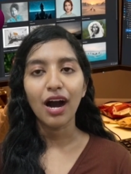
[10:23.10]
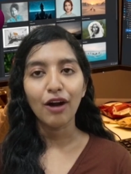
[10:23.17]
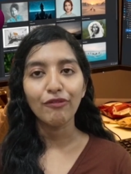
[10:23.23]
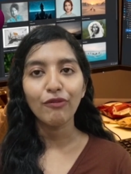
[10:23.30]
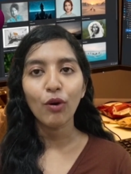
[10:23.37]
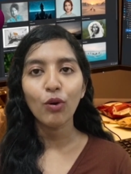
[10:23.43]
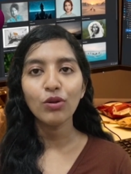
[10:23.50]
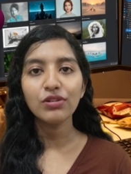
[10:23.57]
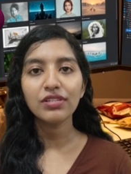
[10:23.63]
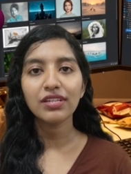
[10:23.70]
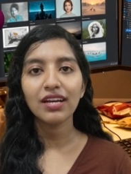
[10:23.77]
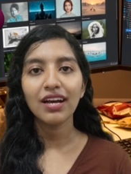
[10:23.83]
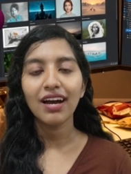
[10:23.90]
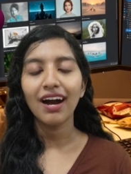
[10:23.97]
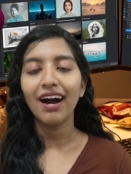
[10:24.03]
A vault,
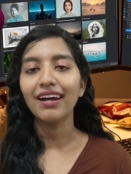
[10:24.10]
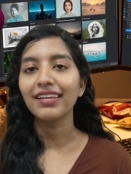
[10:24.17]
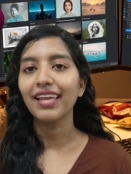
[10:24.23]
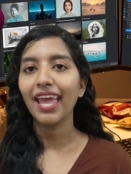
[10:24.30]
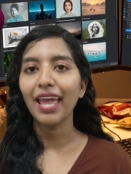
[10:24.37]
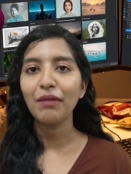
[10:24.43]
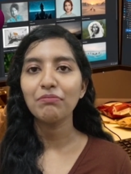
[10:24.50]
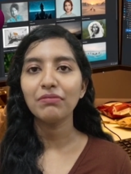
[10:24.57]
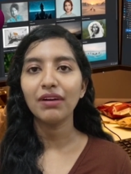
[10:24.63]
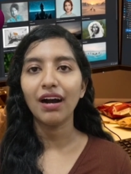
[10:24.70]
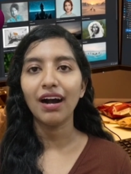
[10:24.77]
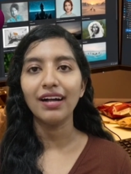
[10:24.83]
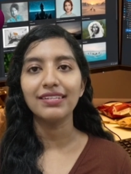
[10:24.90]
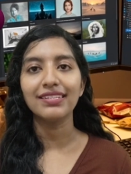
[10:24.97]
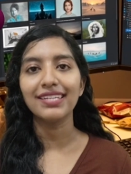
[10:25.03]
a game,
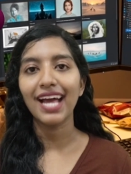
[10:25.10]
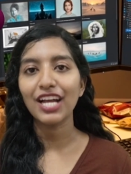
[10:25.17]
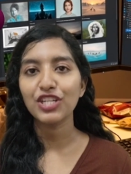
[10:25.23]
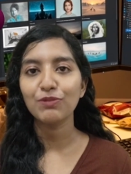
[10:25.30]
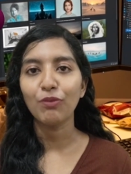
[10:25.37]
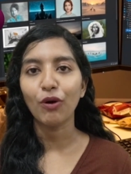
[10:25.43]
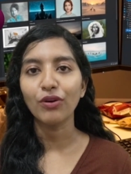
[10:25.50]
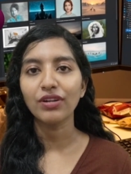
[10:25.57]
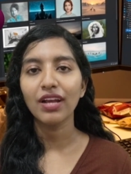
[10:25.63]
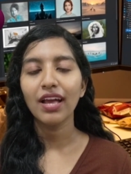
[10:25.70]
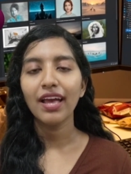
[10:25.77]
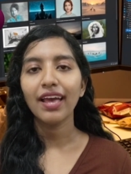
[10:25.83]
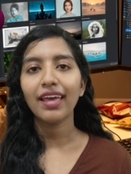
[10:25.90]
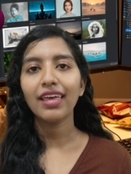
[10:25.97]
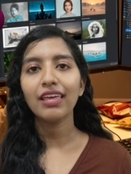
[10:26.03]
a dashboard,
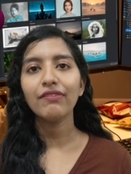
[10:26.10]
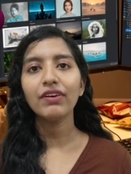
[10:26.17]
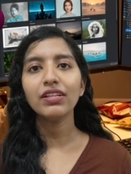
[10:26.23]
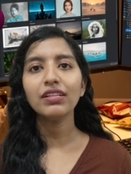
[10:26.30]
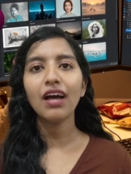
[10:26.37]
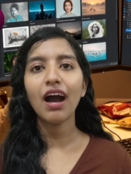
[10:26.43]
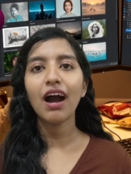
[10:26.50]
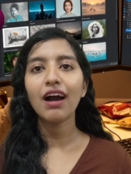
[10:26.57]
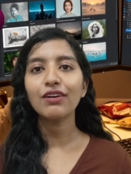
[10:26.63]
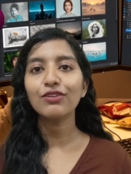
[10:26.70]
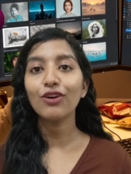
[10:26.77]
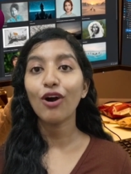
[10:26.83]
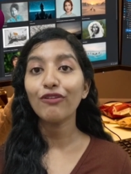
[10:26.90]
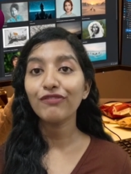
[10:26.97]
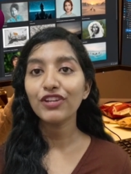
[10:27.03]
even a
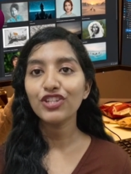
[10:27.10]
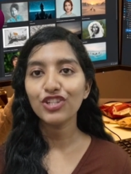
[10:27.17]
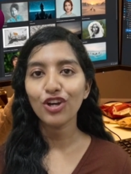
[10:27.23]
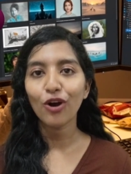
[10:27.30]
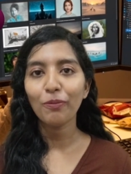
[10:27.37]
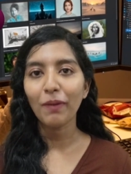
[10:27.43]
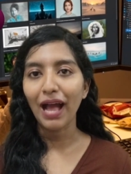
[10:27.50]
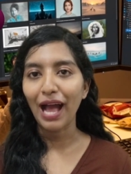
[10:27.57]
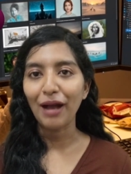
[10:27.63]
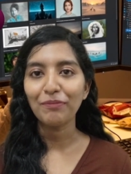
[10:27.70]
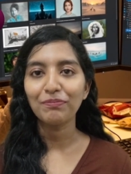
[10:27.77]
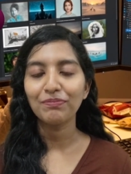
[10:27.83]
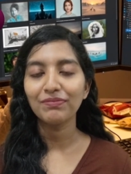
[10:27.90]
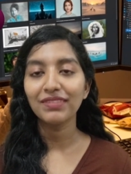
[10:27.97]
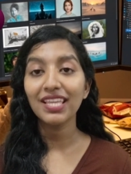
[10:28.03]
coffee shop
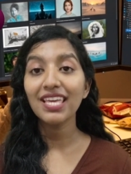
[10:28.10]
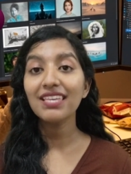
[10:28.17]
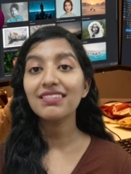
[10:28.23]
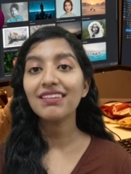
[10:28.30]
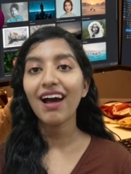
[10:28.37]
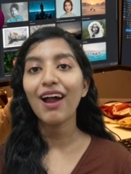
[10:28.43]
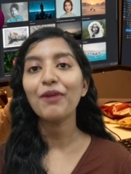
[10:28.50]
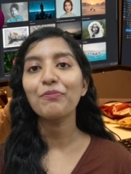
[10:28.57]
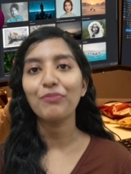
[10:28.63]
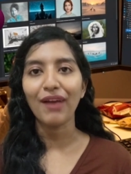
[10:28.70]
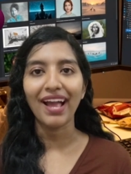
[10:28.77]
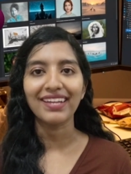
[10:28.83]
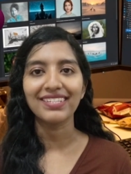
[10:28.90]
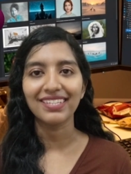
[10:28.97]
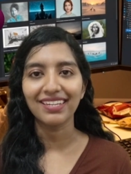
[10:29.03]
app, these are
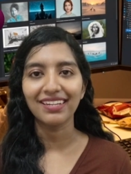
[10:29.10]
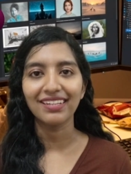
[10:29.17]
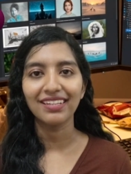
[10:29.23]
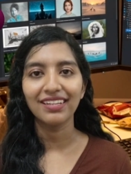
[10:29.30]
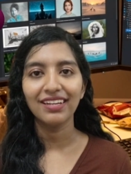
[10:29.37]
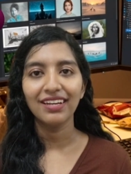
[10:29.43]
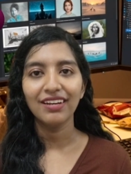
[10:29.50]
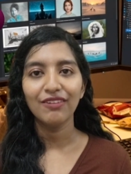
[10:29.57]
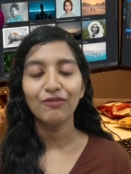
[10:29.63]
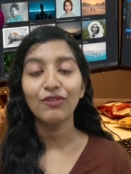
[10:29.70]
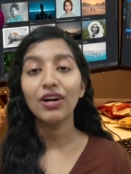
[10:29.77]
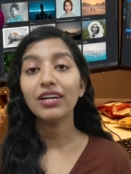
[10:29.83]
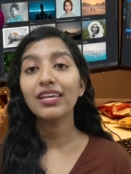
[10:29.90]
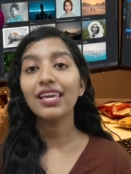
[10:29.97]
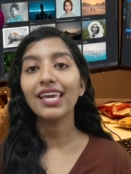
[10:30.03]
practical,
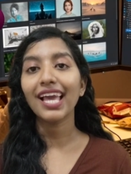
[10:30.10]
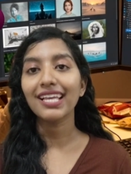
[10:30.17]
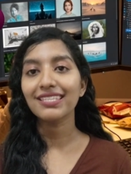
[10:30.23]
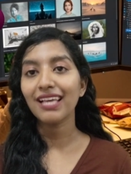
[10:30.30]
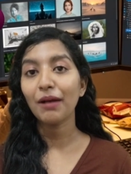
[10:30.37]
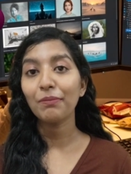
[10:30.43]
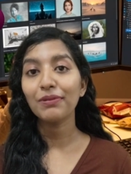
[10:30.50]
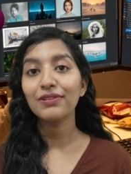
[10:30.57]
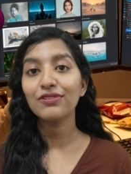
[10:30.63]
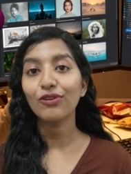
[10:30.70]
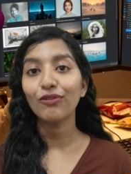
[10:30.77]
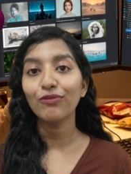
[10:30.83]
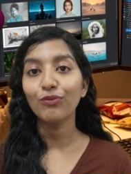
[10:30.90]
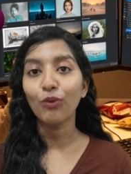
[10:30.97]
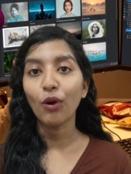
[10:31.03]
working examples
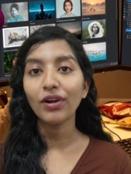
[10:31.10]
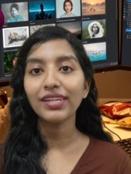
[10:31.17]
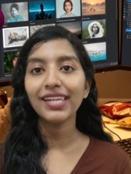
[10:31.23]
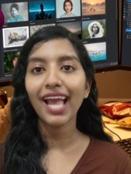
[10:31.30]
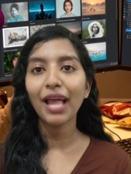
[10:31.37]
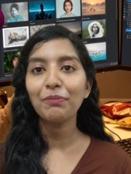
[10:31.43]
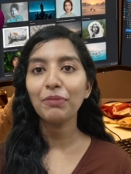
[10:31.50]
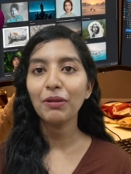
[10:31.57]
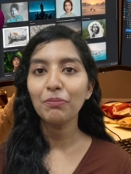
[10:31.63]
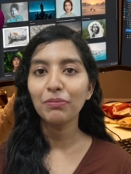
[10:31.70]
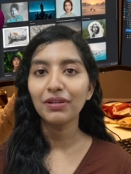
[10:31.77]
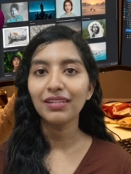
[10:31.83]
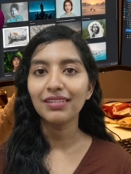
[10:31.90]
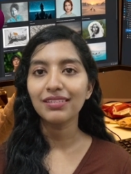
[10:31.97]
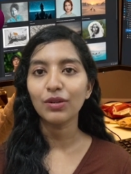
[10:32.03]
of what can be
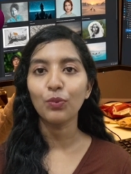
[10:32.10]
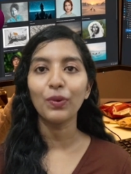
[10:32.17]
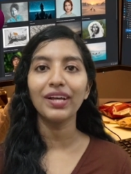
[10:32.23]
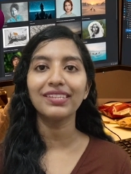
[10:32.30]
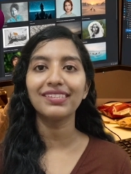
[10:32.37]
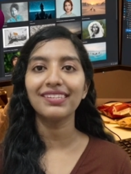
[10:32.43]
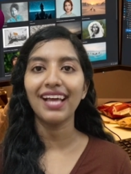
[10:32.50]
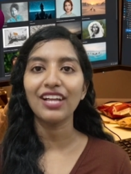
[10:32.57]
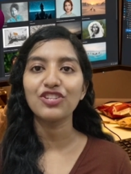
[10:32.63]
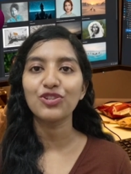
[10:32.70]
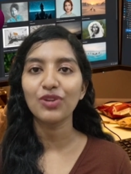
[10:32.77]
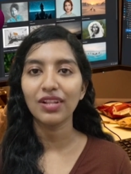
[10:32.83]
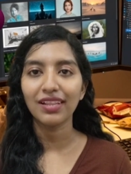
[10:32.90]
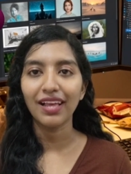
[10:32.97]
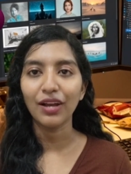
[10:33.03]
built with
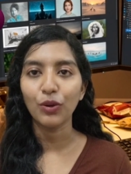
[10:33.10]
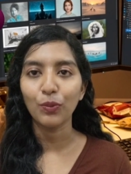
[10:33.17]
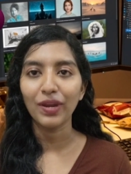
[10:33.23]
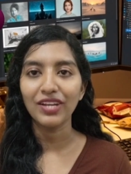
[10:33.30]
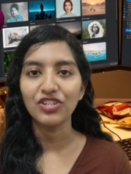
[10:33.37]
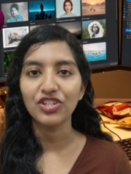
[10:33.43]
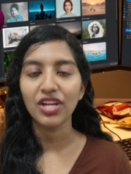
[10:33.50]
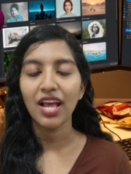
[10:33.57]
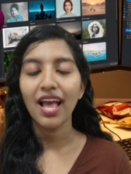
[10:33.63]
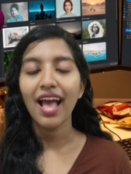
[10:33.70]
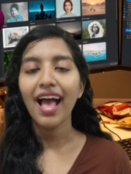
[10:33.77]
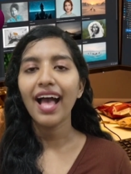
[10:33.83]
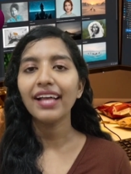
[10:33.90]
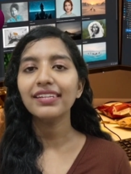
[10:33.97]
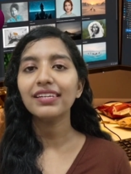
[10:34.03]
natural language
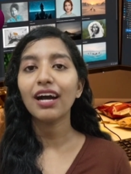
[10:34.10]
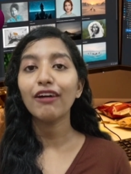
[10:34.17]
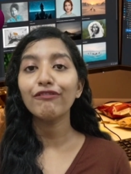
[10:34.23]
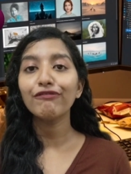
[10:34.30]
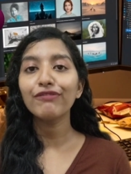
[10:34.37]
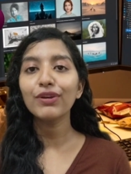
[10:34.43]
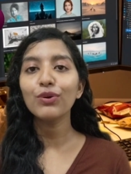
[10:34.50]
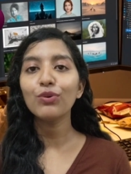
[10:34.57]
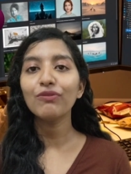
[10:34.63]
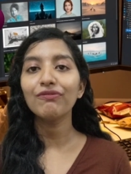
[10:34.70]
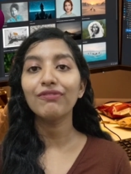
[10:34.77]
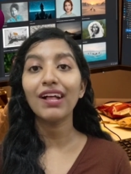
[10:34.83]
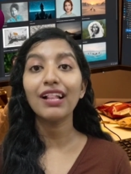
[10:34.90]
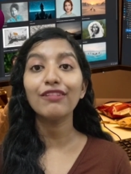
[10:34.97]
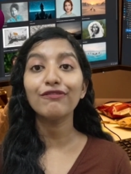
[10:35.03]
and a few
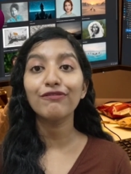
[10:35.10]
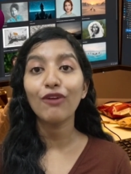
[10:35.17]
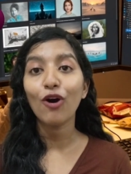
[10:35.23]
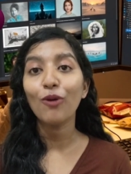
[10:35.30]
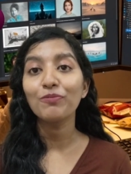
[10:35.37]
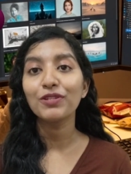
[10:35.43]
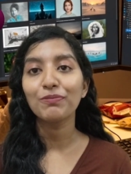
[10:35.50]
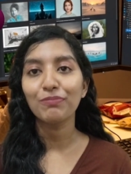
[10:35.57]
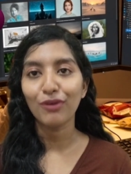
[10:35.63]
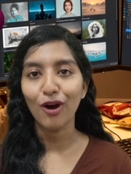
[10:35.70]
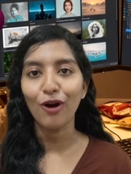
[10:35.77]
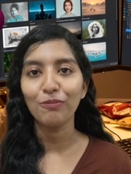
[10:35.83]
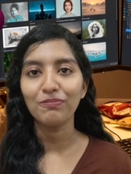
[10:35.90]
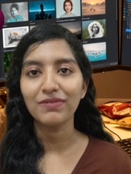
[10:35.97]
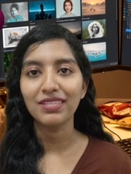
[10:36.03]
well formed
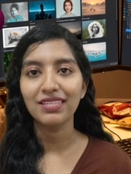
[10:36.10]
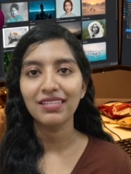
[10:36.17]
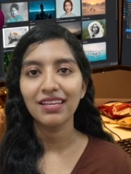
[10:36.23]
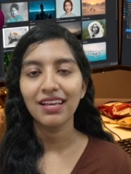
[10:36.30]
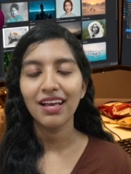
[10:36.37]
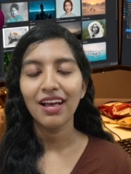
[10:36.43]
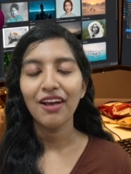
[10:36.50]
prompts